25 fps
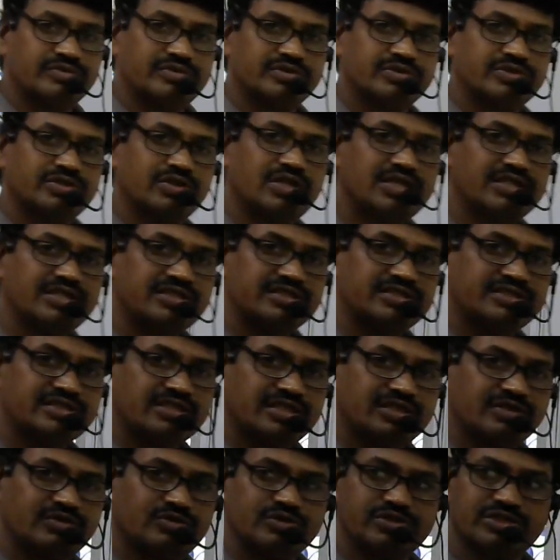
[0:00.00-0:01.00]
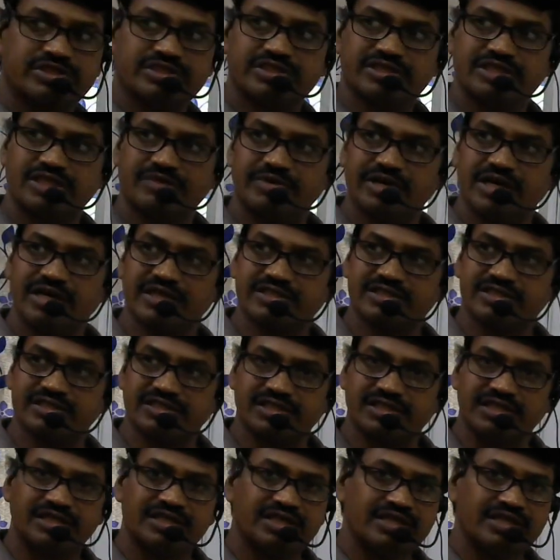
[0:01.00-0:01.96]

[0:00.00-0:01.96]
So there is questions they may ask.